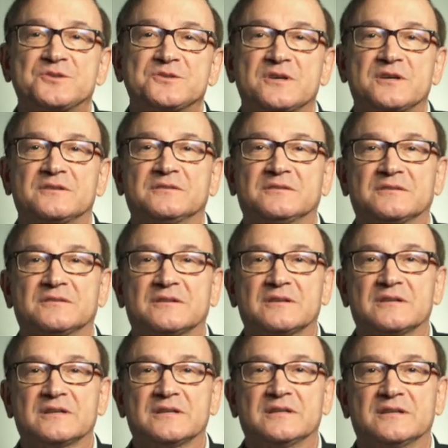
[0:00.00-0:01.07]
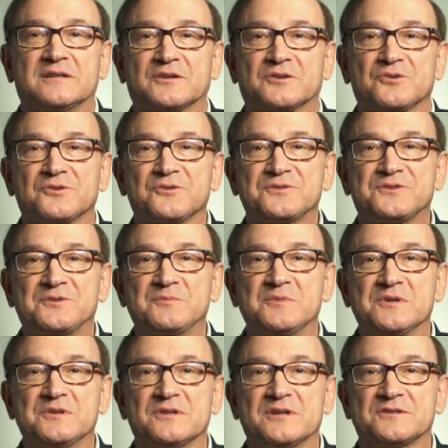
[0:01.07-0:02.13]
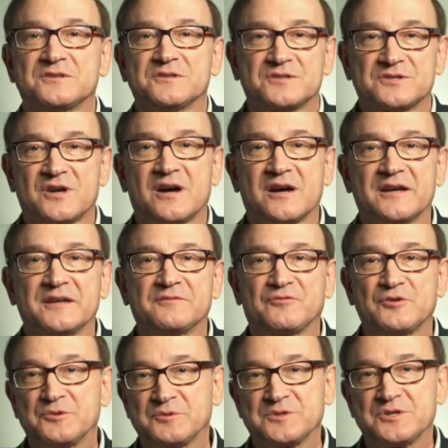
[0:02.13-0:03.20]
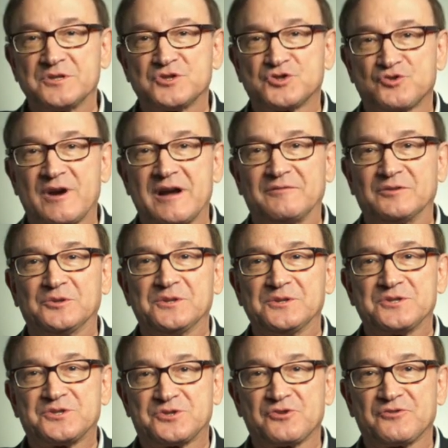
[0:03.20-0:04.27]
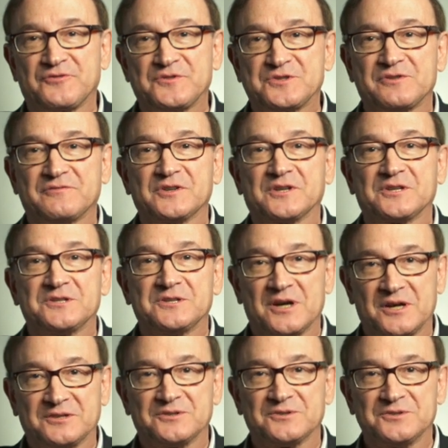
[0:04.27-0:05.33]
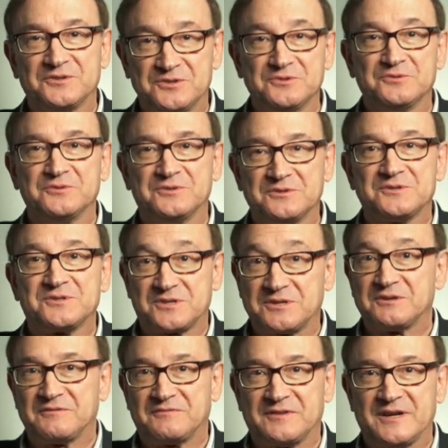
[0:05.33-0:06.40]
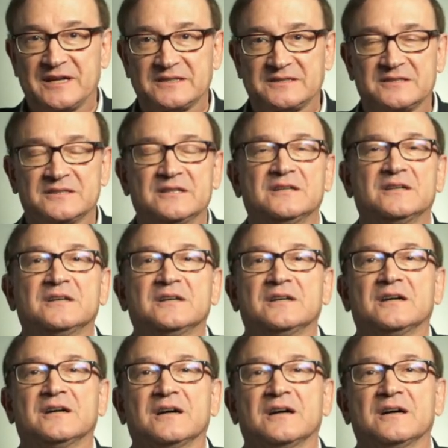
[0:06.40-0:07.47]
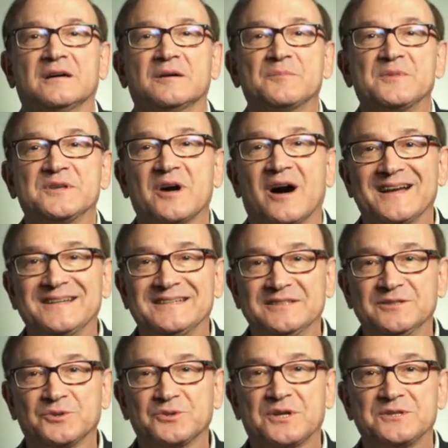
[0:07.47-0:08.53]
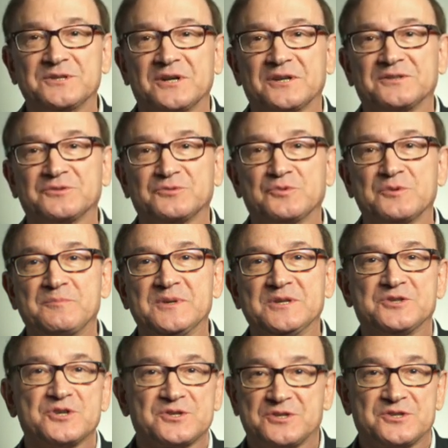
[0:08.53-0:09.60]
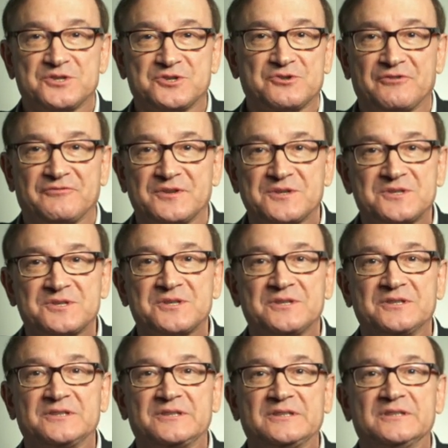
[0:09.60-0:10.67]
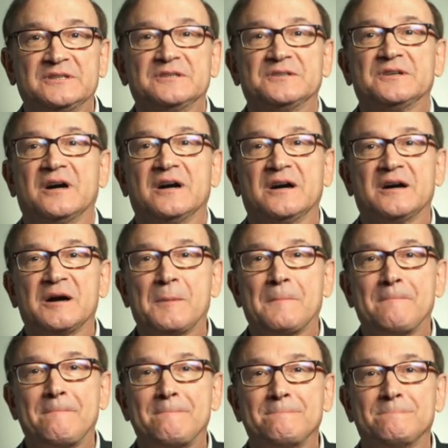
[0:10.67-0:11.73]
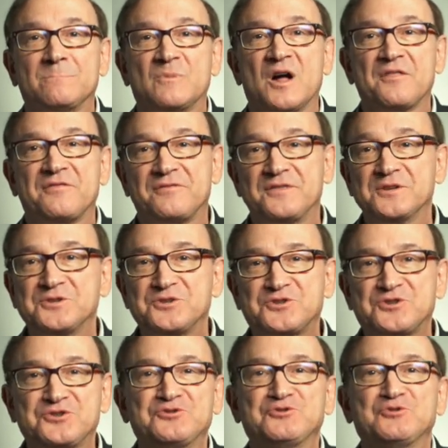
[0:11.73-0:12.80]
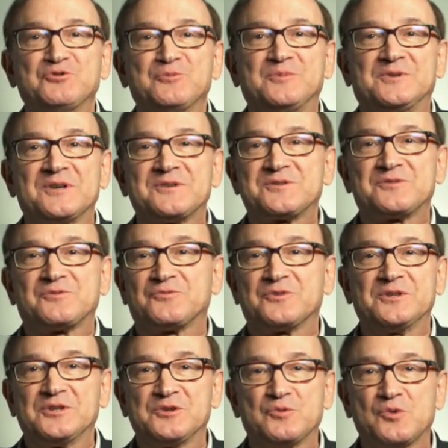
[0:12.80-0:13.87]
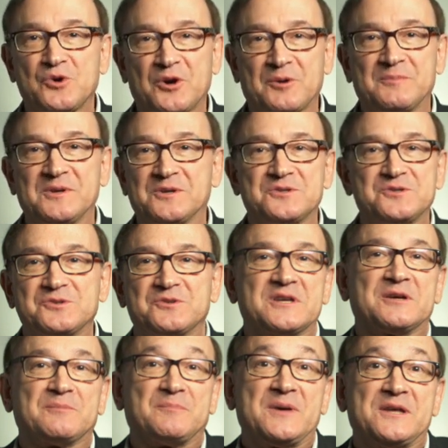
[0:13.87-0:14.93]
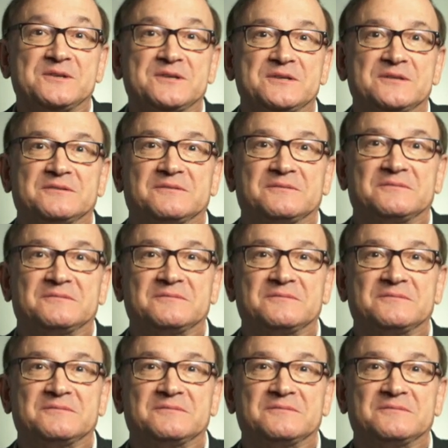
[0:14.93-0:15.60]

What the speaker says: So then it occurred to me that since high frequencies travel on the surface of a conductor due to skin effect, the ideal conductor would be just a surface. A thin tube doesn't really work because you can't bend it.